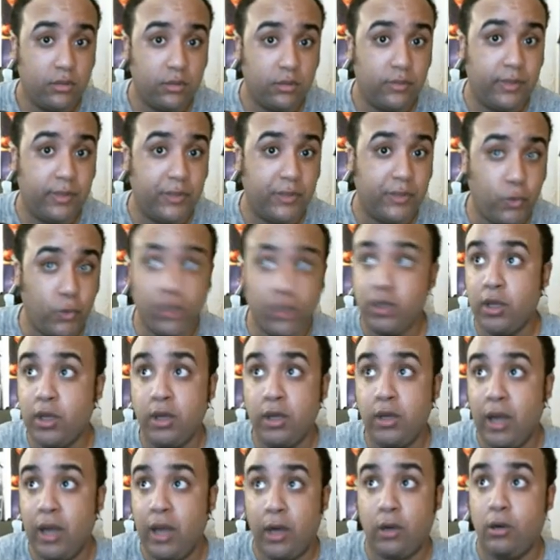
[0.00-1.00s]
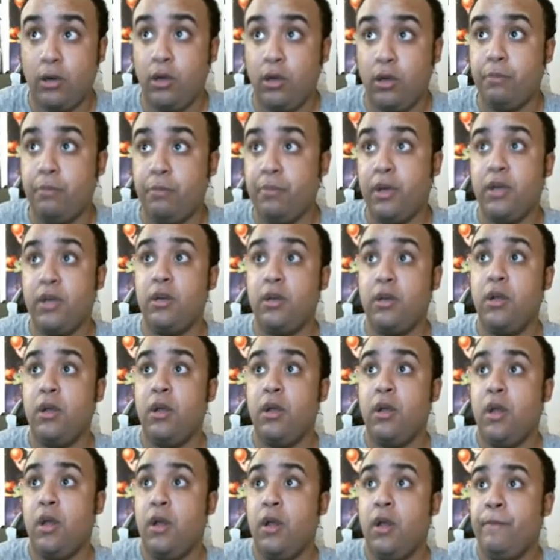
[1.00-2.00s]
this weekend. I don't know, but
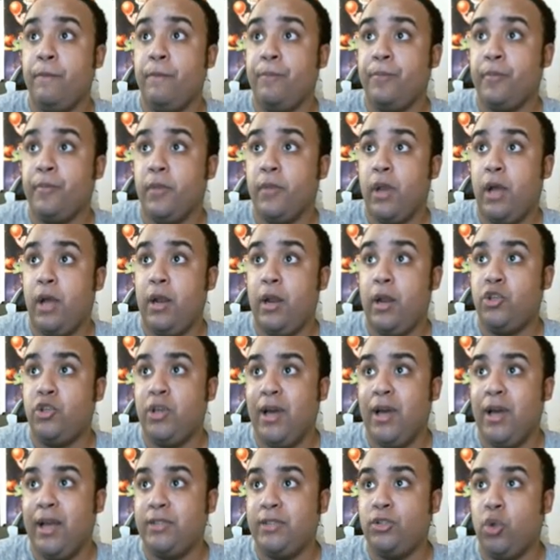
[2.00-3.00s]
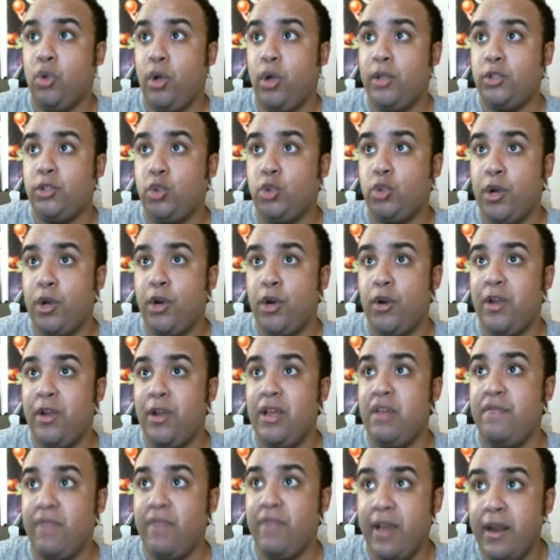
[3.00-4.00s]
I'll let you guys know on Twitter,
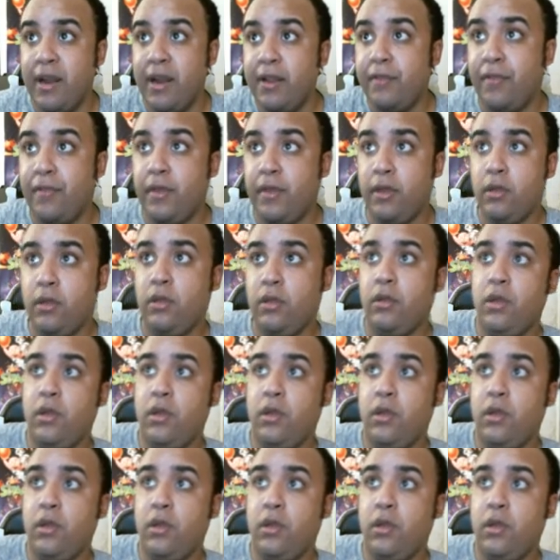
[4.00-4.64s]
if anything,